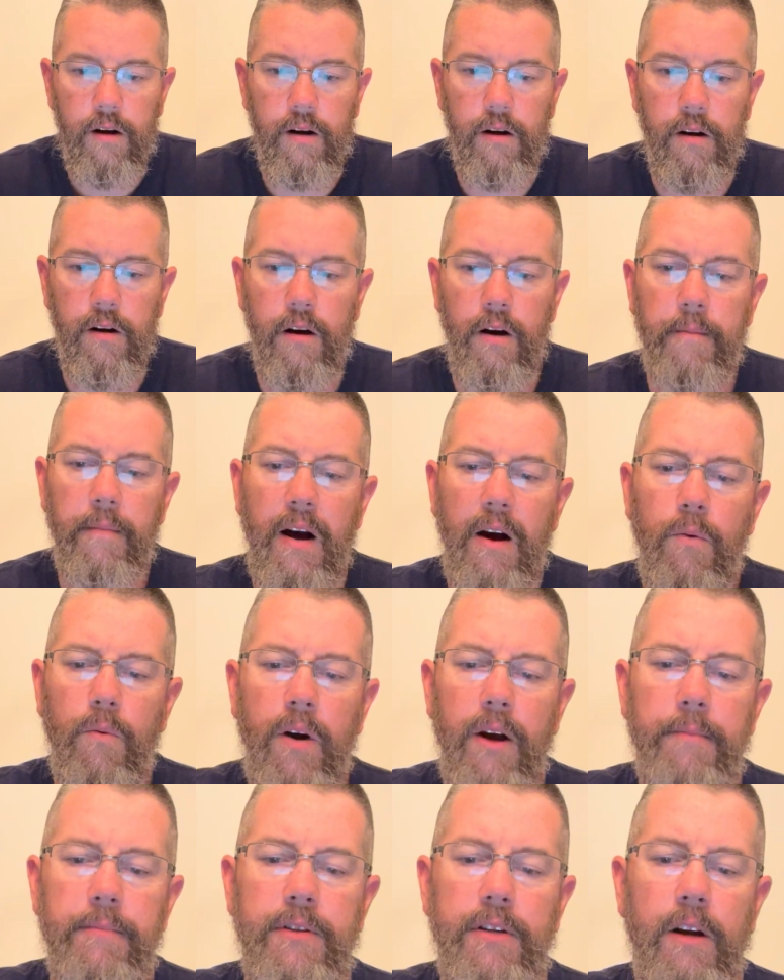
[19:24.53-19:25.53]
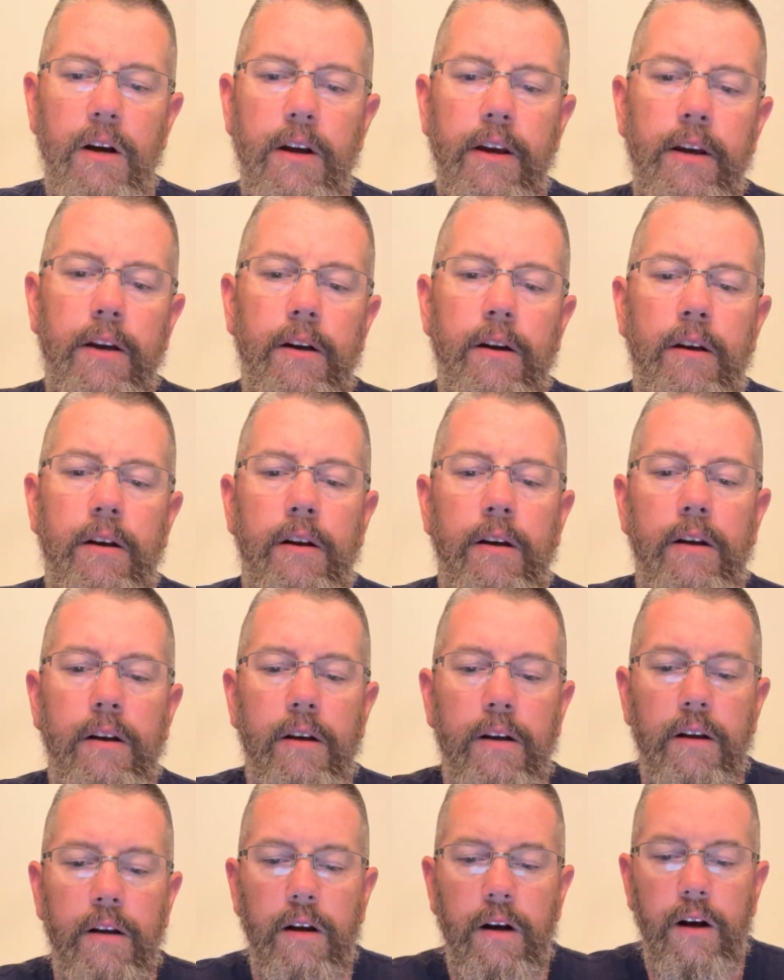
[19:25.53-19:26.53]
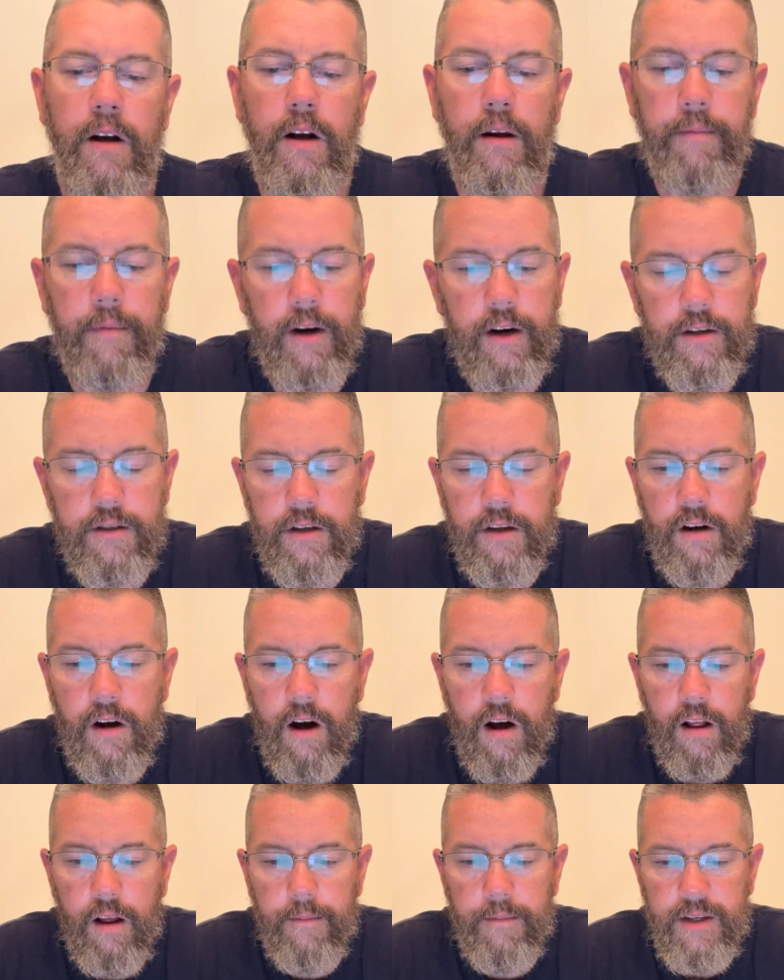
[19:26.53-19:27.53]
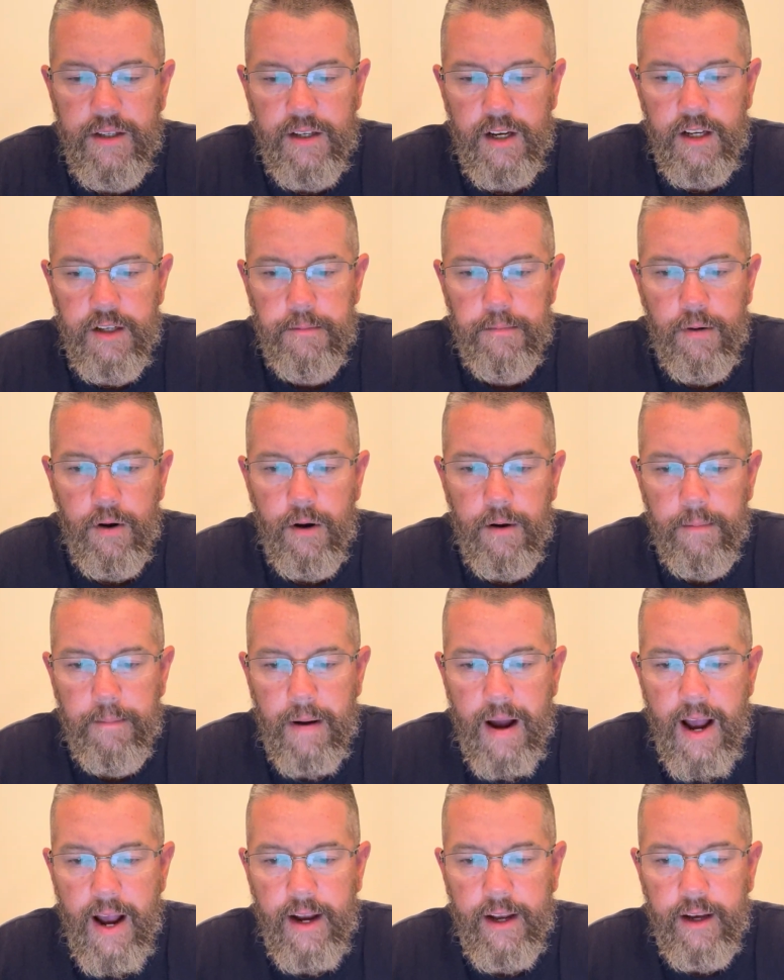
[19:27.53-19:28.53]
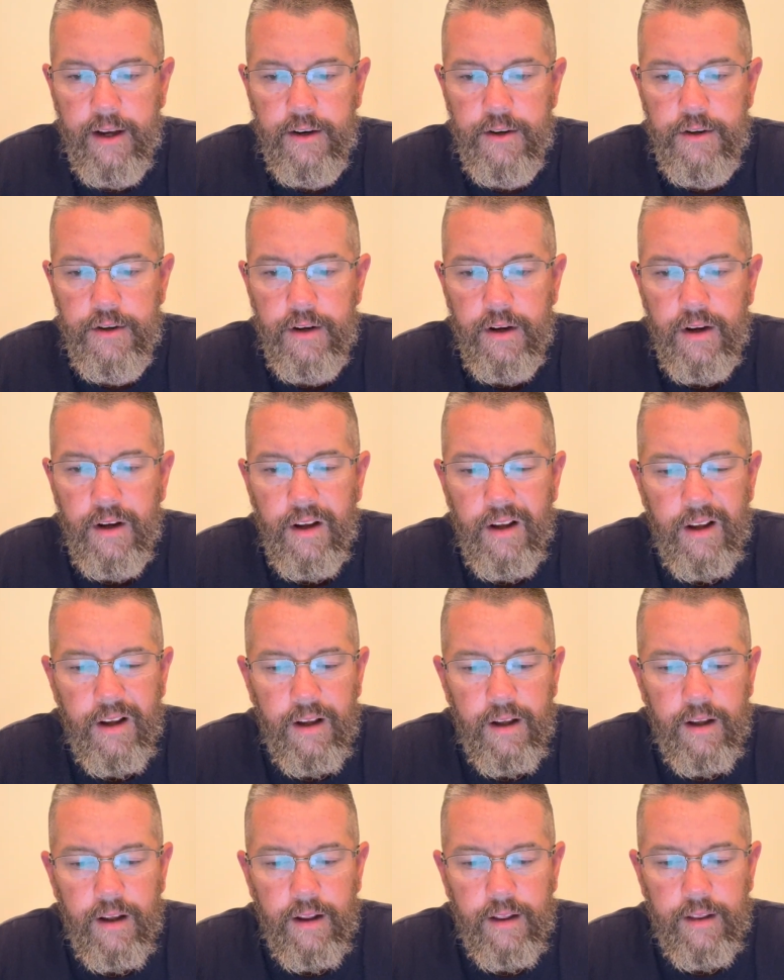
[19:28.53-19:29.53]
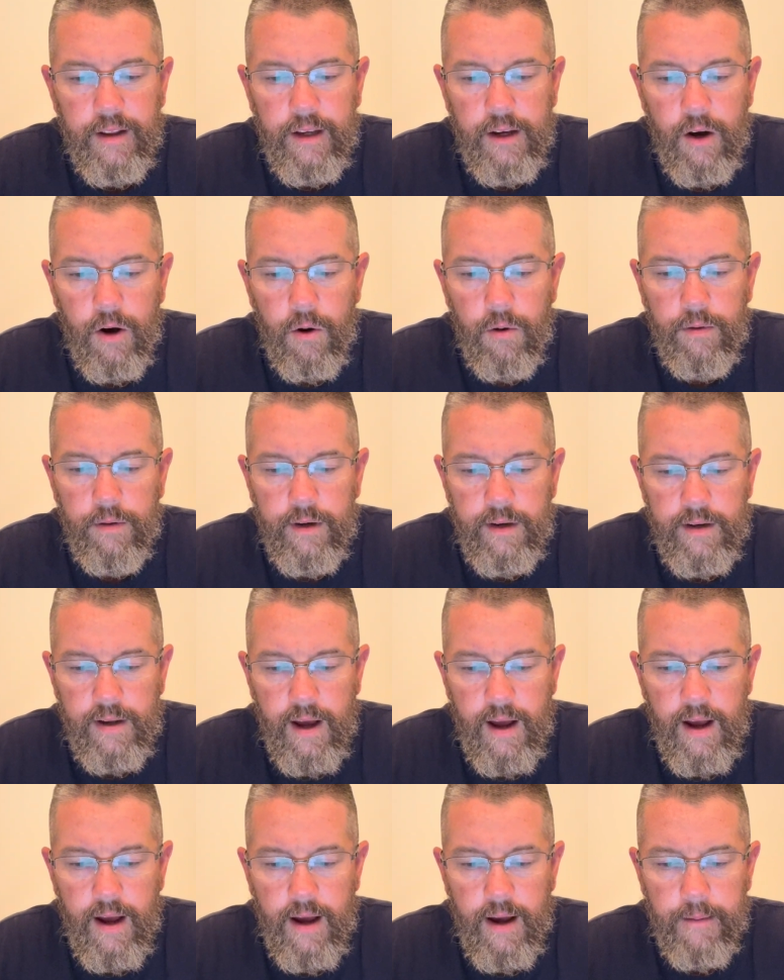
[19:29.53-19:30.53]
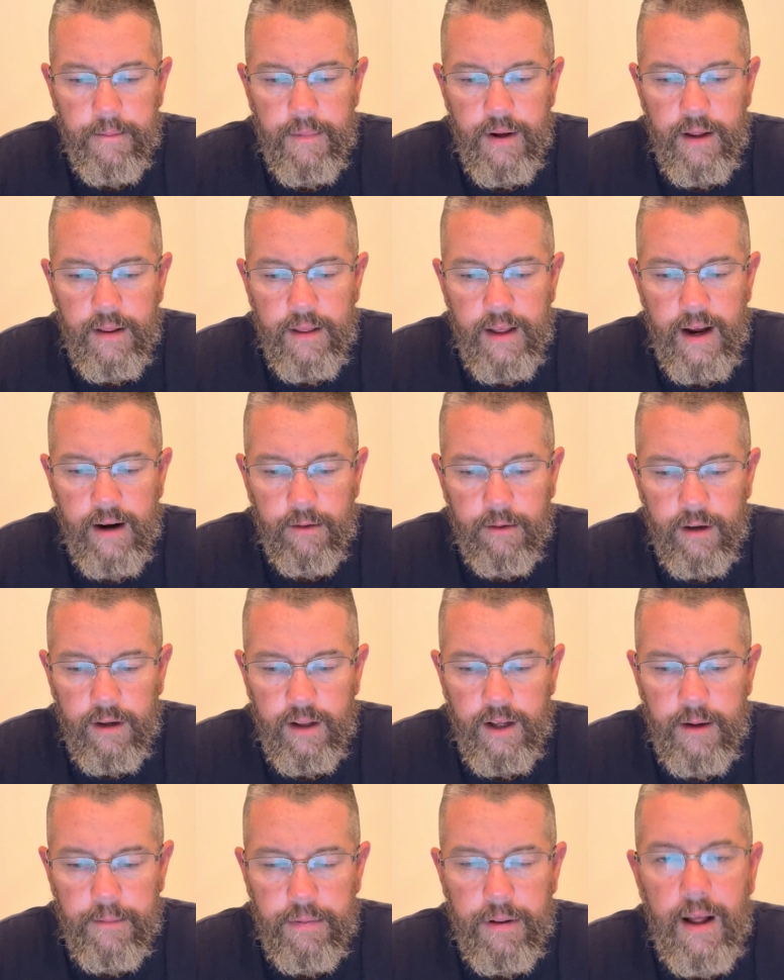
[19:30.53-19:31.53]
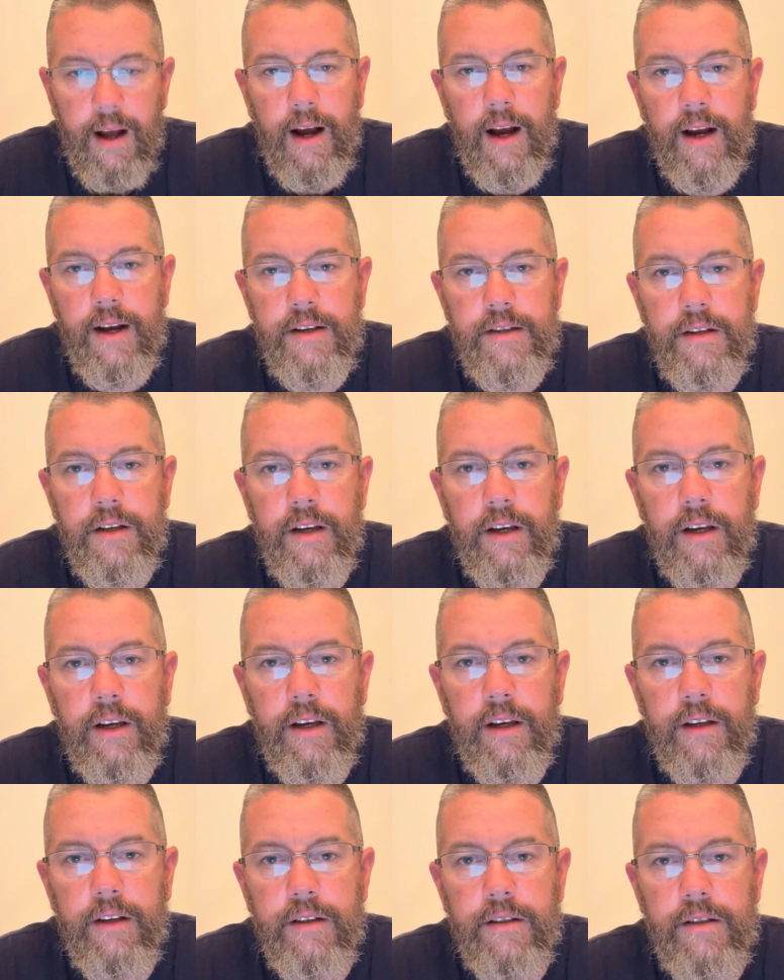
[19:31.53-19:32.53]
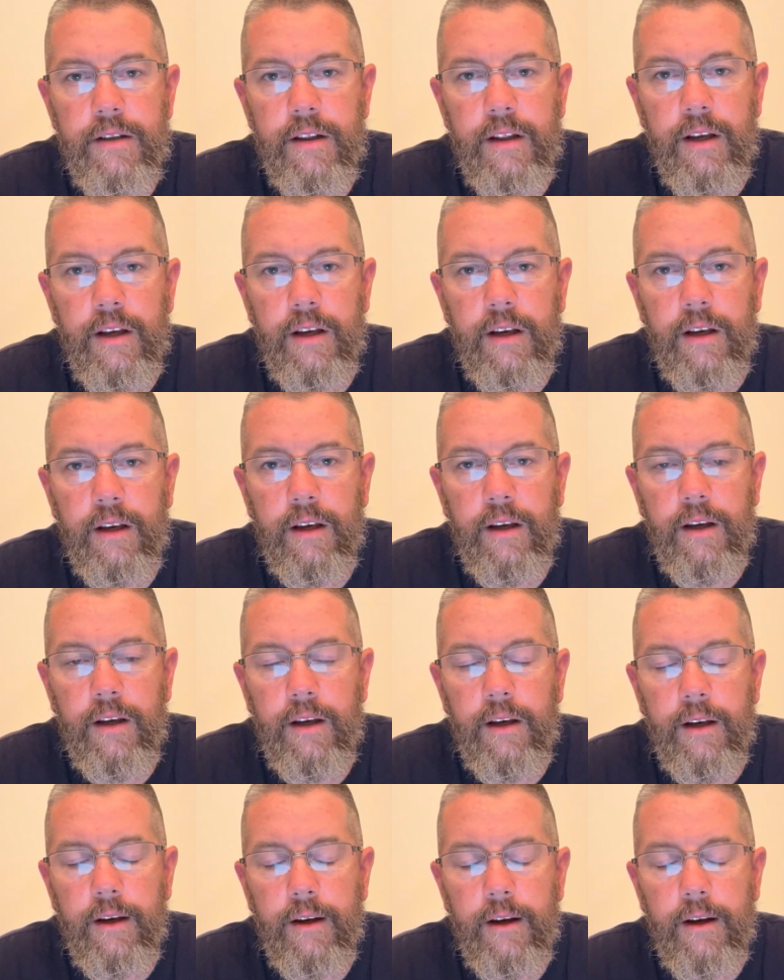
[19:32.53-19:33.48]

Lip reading: On my website, there's a column that says per package. The only time that really applies is the